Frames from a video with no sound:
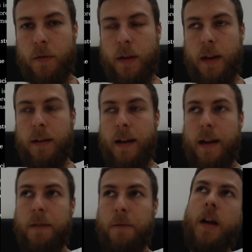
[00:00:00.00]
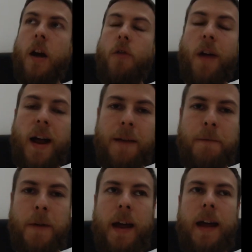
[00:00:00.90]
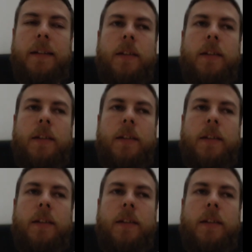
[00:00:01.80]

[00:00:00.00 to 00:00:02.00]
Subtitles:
and kind of arrive at